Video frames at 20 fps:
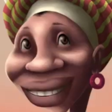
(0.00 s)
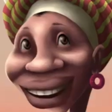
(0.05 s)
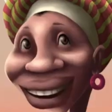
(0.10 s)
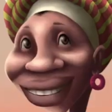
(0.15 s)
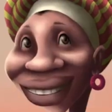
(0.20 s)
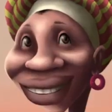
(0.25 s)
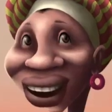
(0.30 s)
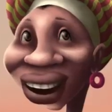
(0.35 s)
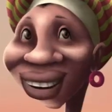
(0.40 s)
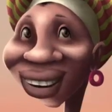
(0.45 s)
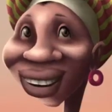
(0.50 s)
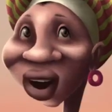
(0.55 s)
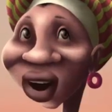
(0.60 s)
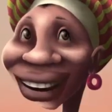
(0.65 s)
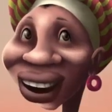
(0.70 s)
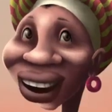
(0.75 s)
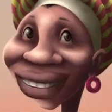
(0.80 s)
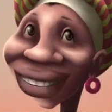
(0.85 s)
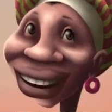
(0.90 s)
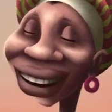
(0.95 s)
Small
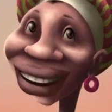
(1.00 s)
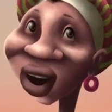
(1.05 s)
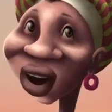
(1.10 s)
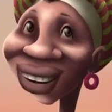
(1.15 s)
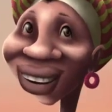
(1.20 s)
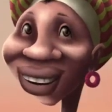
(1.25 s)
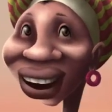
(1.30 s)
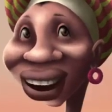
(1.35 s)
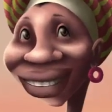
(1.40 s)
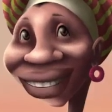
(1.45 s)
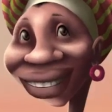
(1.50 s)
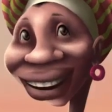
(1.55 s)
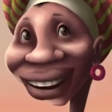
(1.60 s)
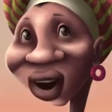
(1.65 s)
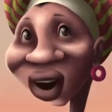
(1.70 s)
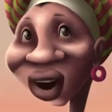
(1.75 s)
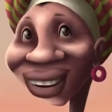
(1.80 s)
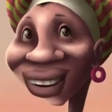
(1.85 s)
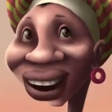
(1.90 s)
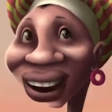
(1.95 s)
farmers around the
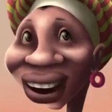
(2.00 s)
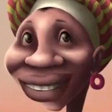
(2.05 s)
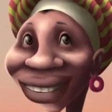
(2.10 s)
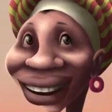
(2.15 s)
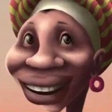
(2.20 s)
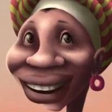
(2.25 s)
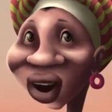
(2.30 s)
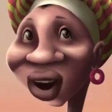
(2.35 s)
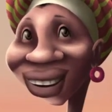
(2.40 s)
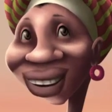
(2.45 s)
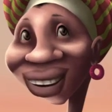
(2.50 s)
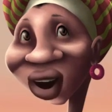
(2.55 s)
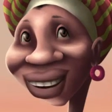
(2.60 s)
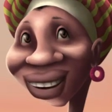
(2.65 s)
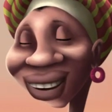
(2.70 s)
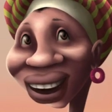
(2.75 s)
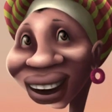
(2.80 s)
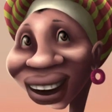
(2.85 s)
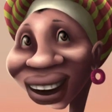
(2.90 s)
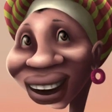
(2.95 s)
world can
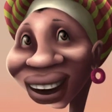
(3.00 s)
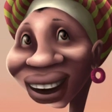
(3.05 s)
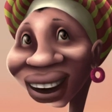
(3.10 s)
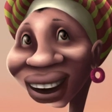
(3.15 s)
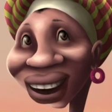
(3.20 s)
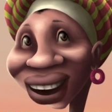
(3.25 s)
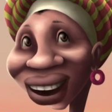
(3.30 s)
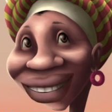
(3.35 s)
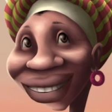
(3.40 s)
produce food